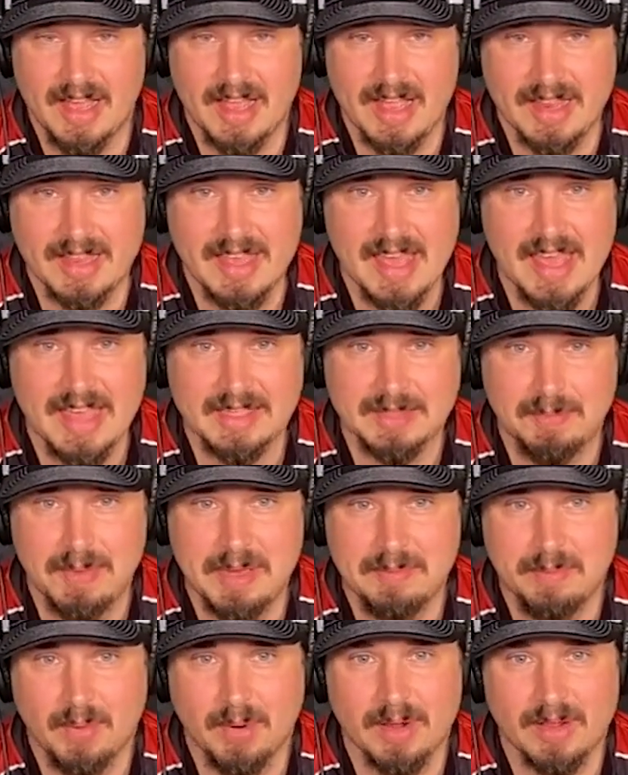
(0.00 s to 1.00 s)
In case
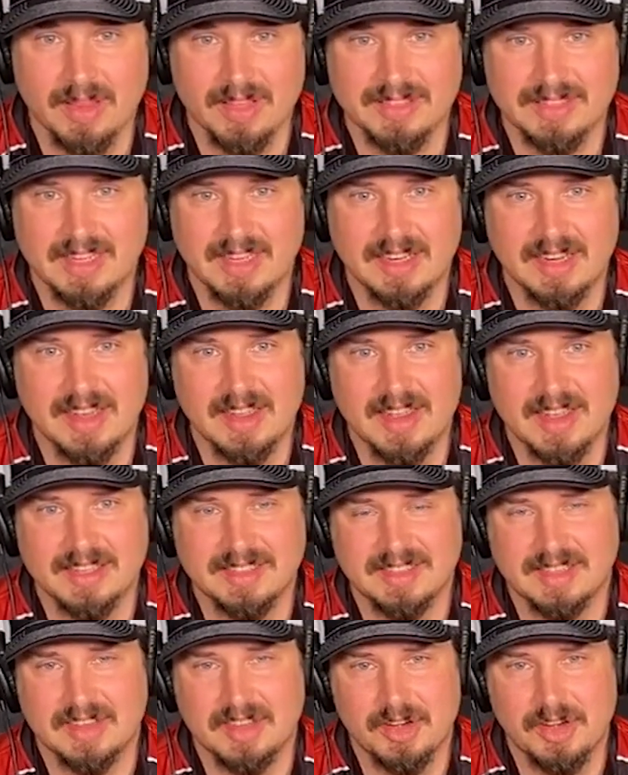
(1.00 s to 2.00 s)
people are listening to
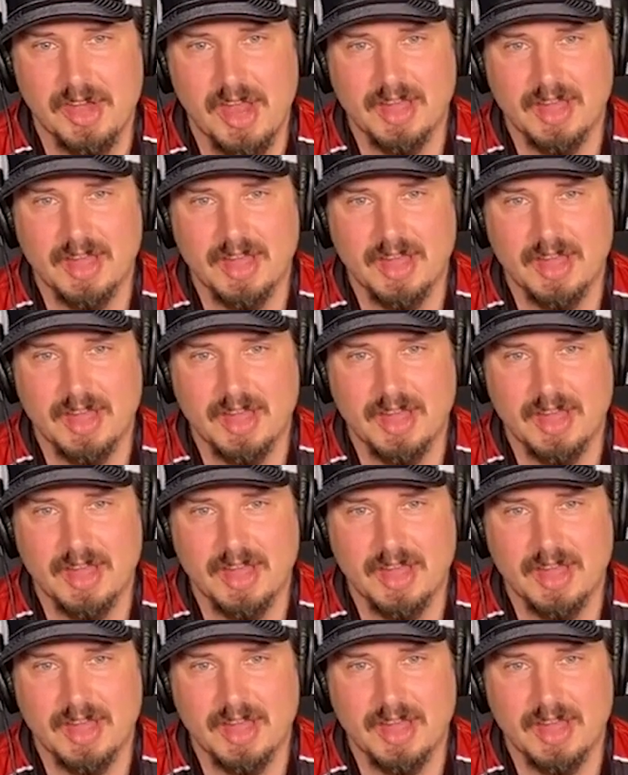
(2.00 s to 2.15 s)
this and they're